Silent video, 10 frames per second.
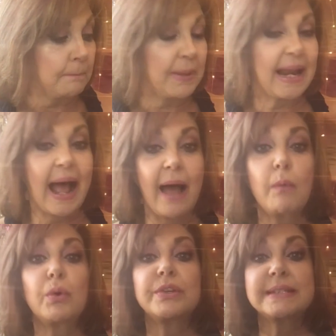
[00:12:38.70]
But I
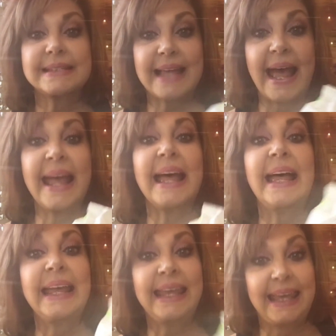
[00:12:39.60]
will say
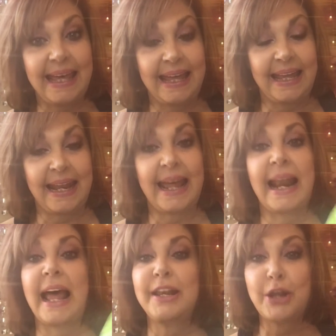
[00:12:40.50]
again, and
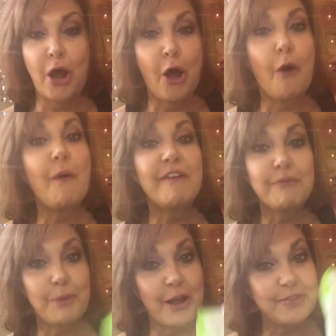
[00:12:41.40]
I know
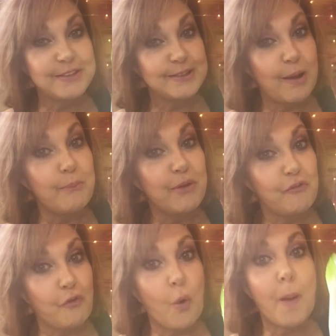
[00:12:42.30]
I've brought this up
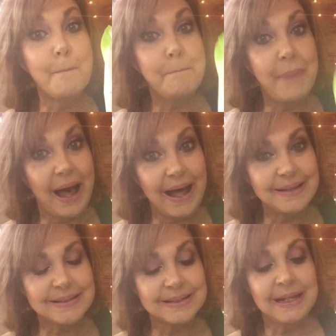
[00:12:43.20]
before,
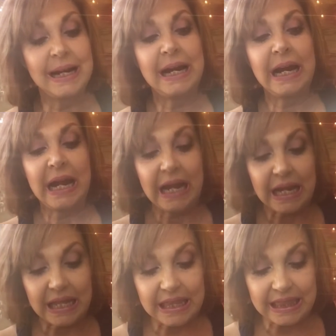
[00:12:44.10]
but
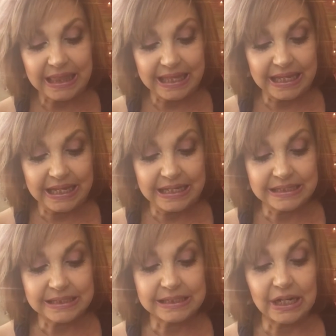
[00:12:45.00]

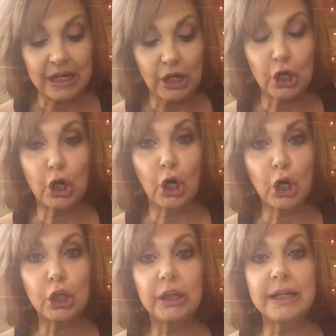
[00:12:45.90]
these
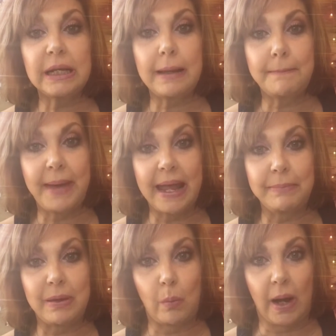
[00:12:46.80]
Kirkland
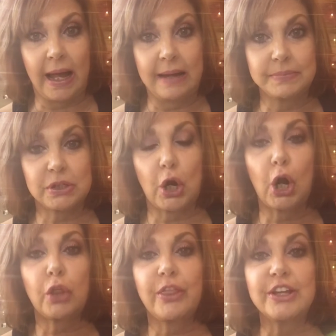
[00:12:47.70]
baby wipes
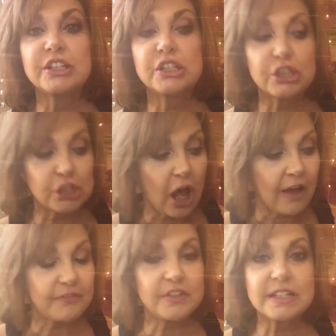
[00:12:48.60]
are the
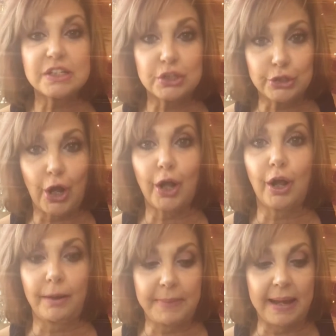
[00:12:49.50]
softest
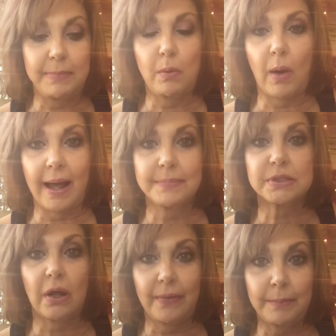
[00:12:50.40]
doggone baby
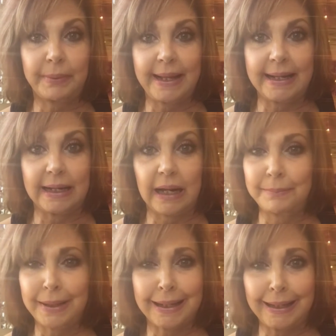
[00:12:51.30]
wipes on the planet.
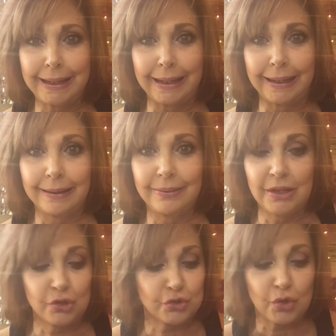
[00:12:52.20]
I'm not kidding.
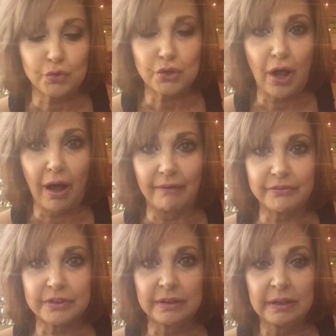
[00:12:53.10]
They're so soft.